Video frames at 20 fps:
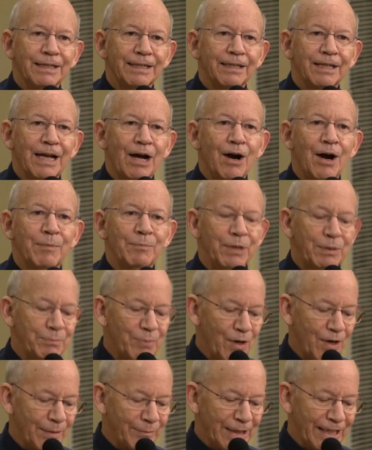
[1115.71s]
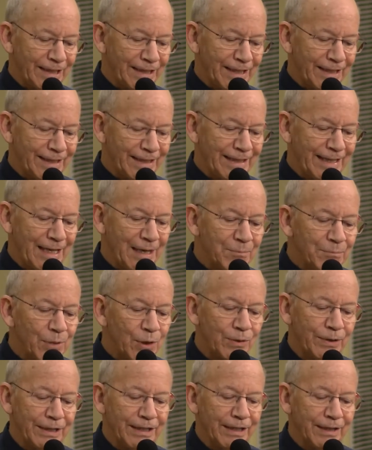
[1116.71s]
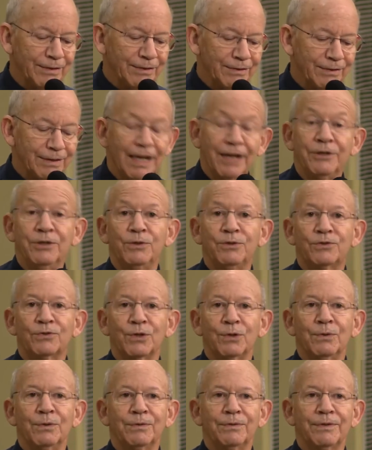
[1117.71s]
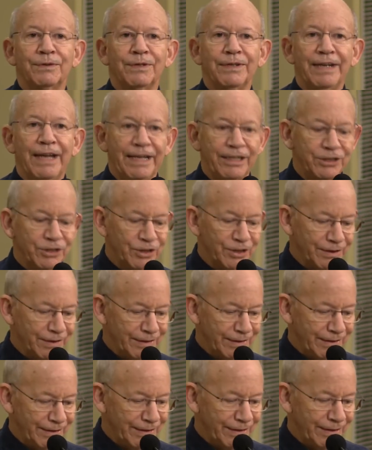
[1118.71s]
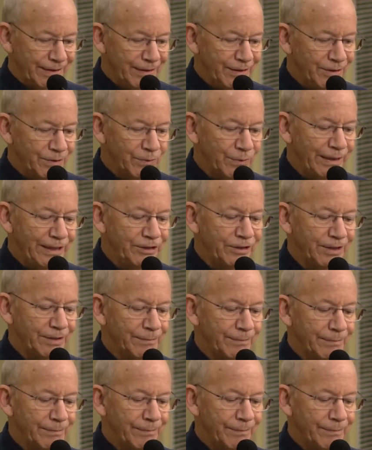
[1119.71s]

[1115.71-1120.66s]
carpet bombing Cambodia, a neutral nation in the region.